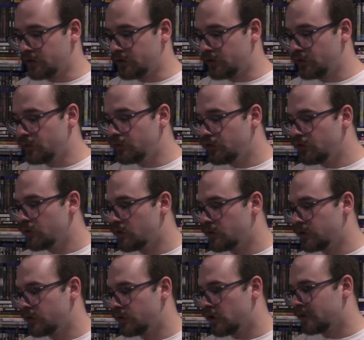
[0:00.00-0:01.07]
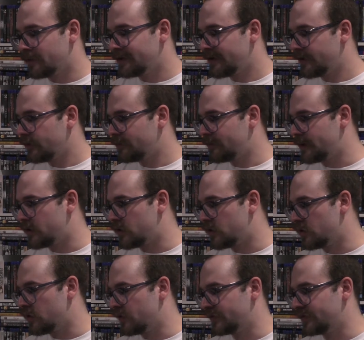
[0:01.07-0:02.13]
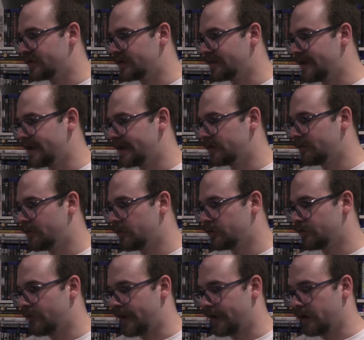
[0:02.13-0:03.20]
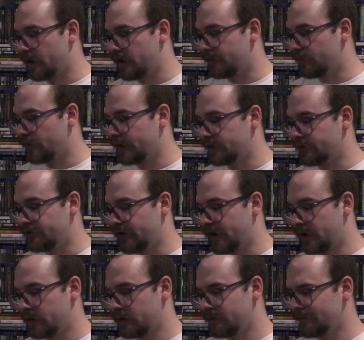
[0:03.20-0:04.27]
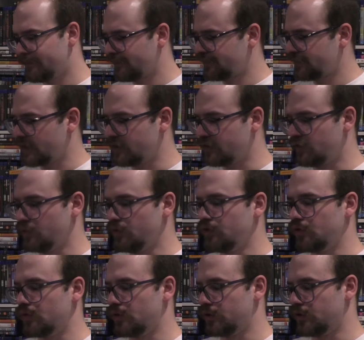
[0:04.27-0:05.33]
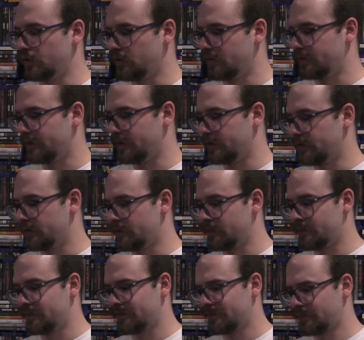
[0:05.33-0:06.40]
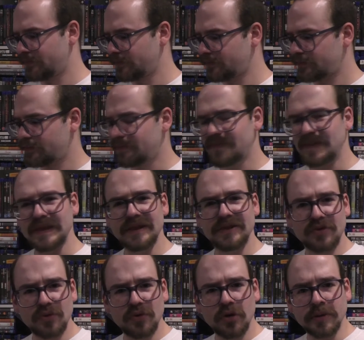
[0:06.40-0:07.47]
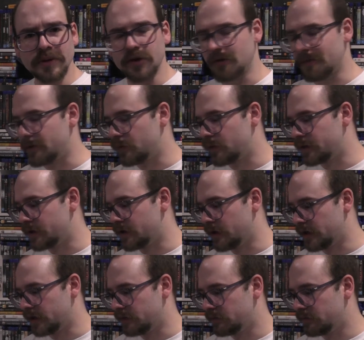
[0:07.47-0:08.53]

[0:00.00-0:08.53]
Two new audio commentaries by Hong Kong cinema expert Frank Jing. Two new audio commentaries. Two commentaries by the one guy.